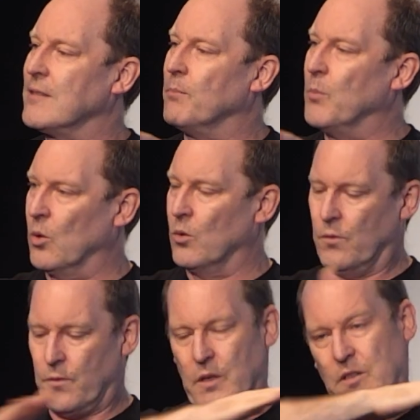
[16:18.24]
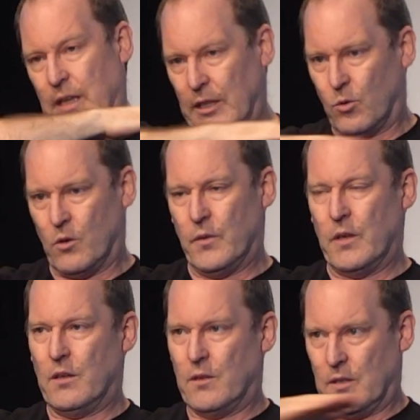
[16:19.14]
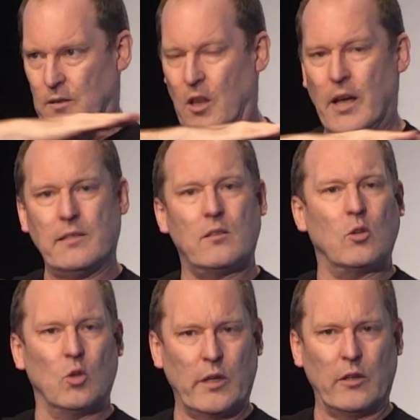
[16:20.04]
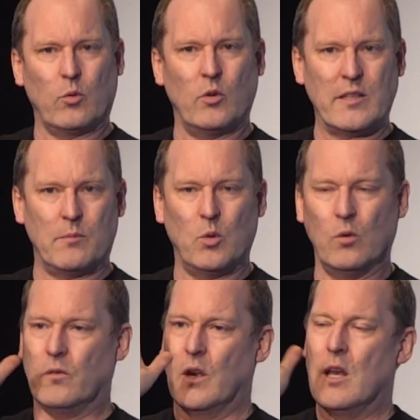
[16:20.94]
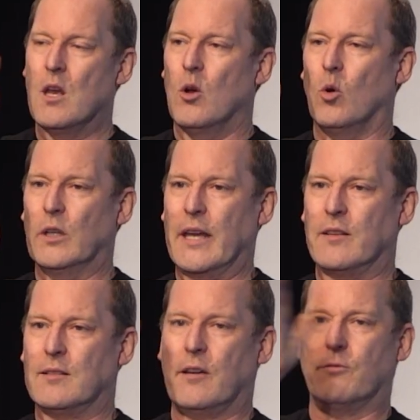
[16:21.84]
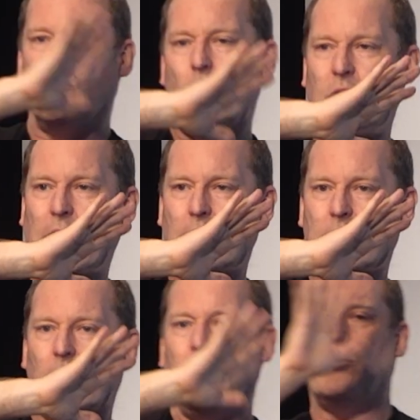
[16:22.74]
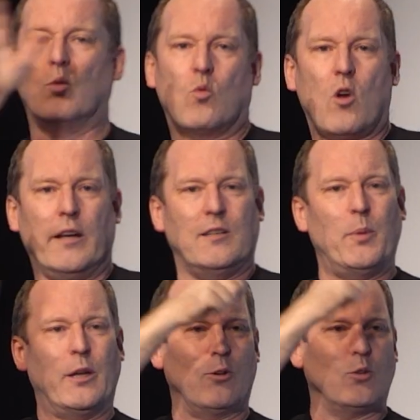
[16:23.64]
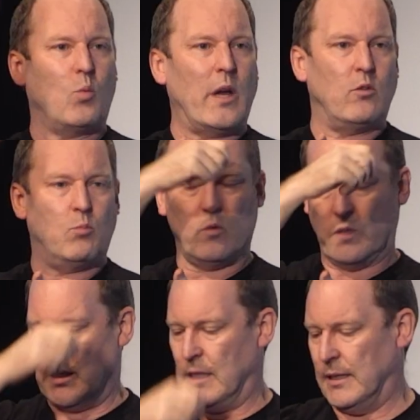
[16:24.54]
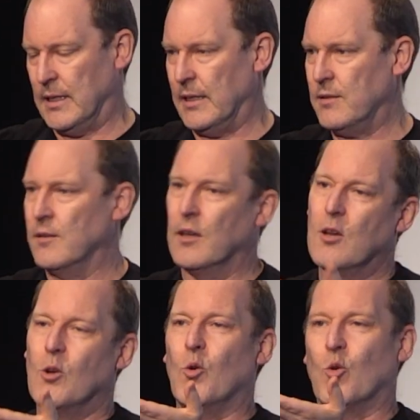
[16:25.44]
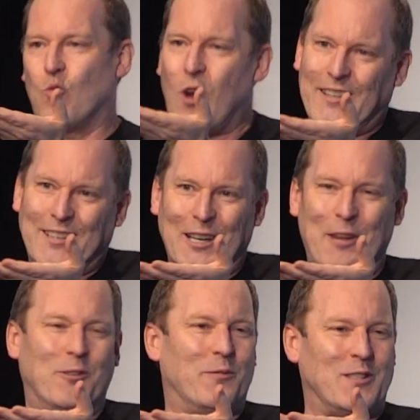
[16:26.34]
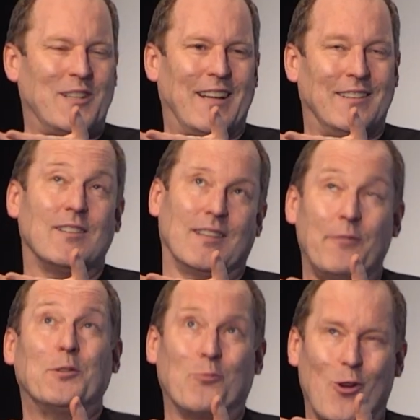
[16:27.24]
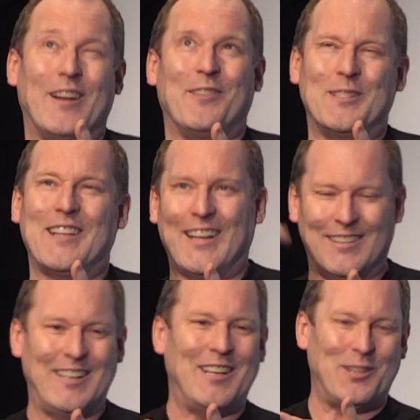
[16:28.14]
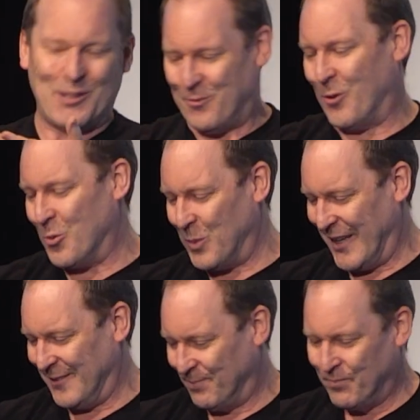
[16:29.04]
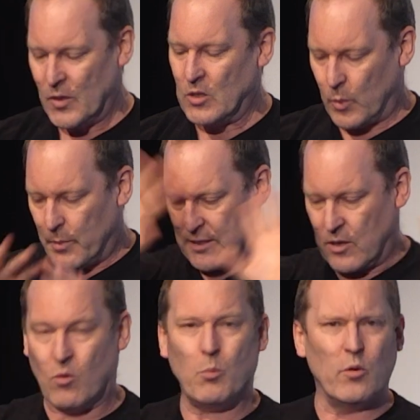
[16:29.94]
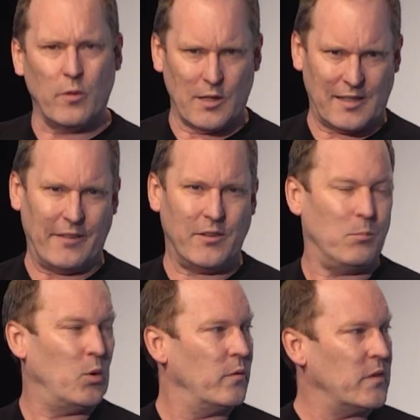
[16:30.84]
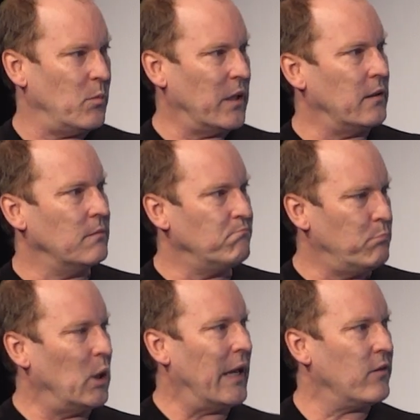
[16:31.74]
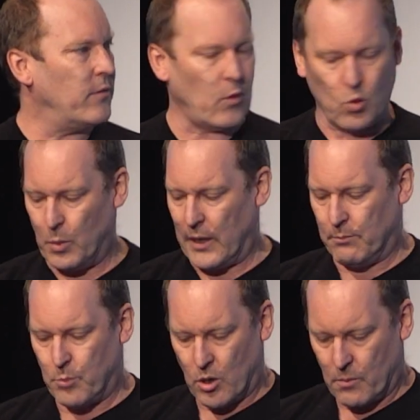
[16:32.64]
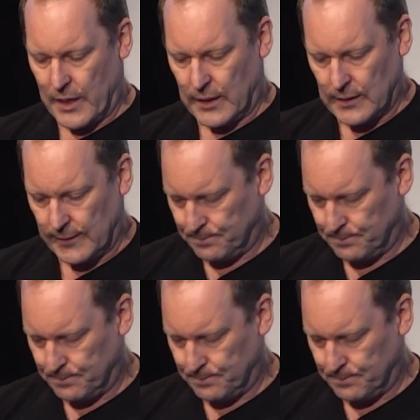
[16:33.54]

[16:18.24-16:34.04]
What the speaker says: move, the center of the slice that you're looking through doesn't move. All the other stuff rotates left or right, depending on the way you're moving the LEDs, or right and left if it's left and right if it's underneath the focal plane. So we basically remove all the stuff that moves and we can pull out the focal plane programmatically.